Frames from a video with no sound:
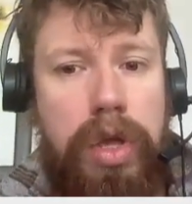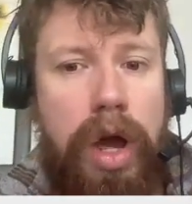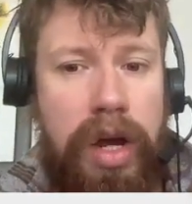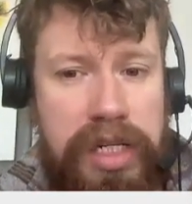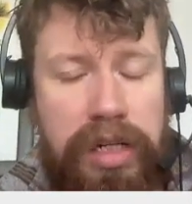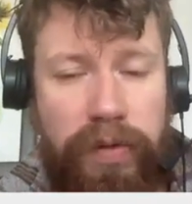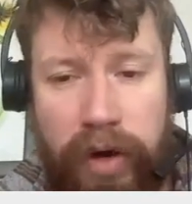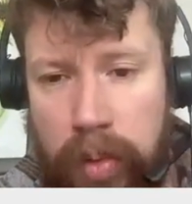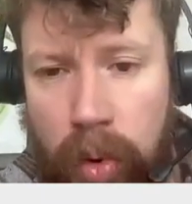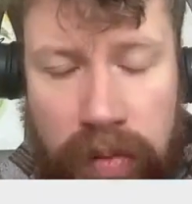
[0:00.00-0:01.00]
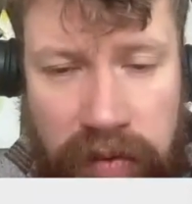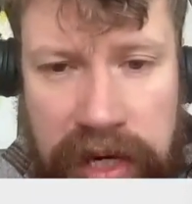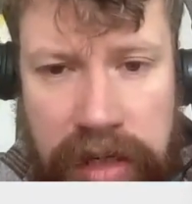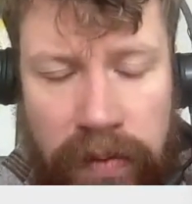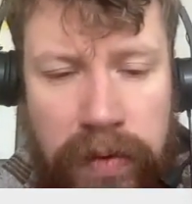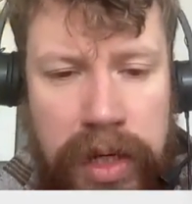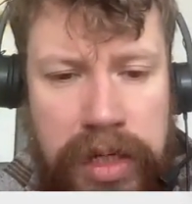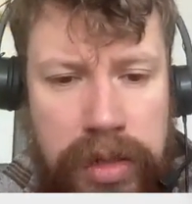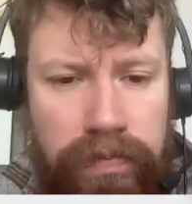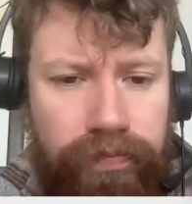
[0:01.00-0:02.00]
Identify one reason for
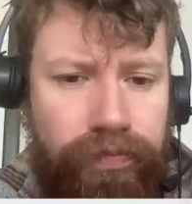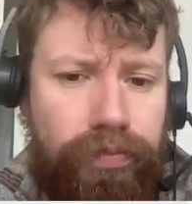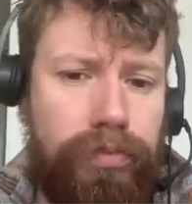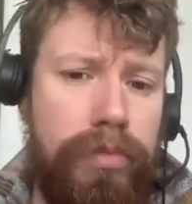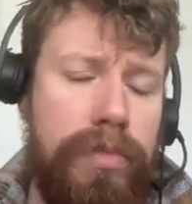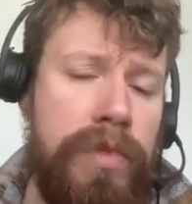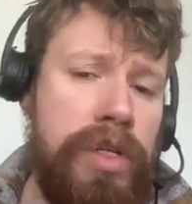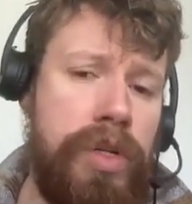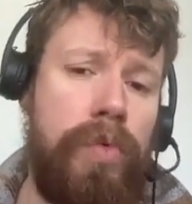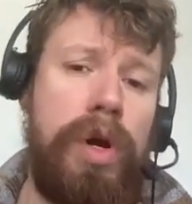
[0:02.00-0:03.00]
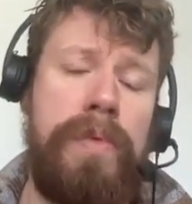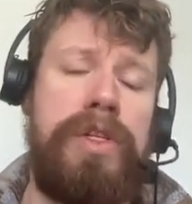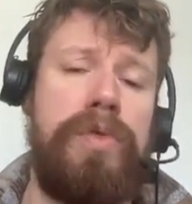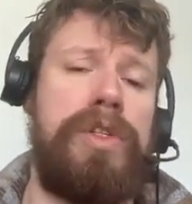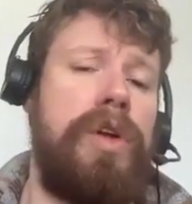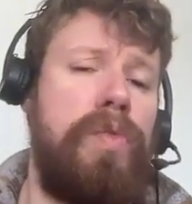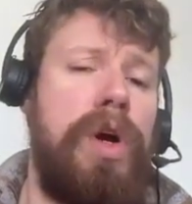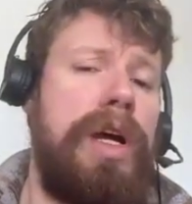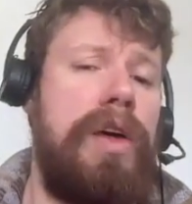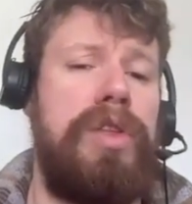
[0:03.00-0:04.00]
this. So what I would do is I'd
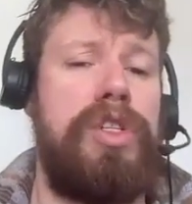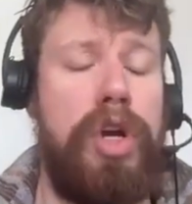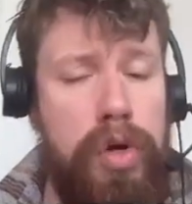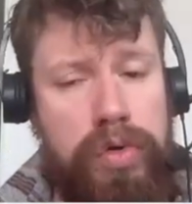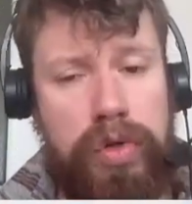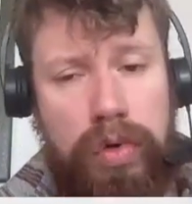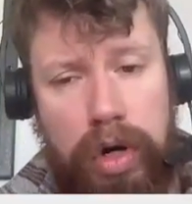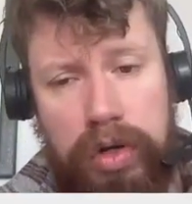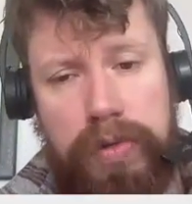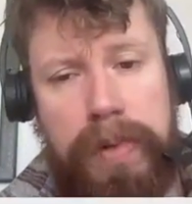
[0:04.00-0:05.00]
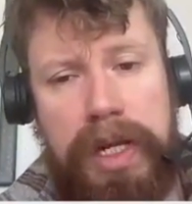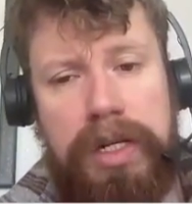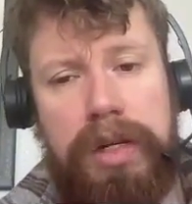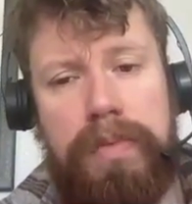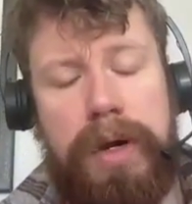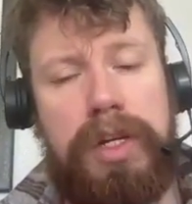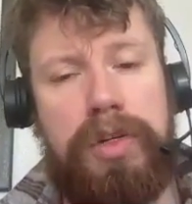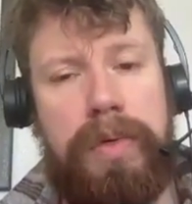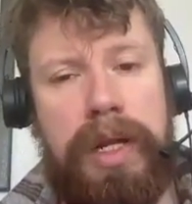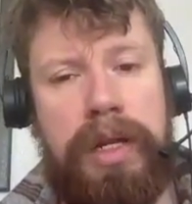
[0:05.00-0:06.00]
work out the total clock speed by
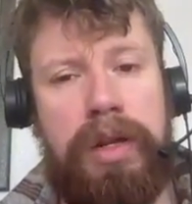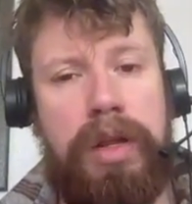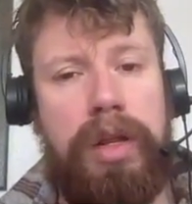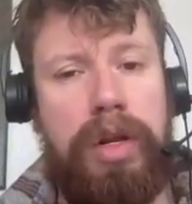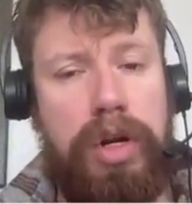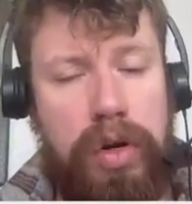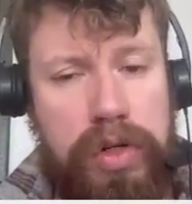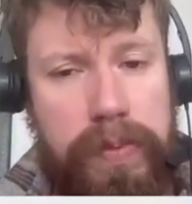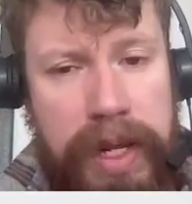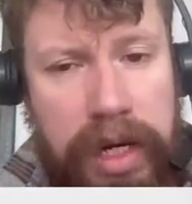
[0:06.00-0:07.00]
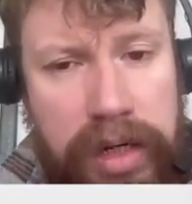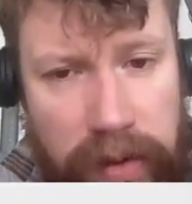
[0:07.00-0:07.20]
doing clock speed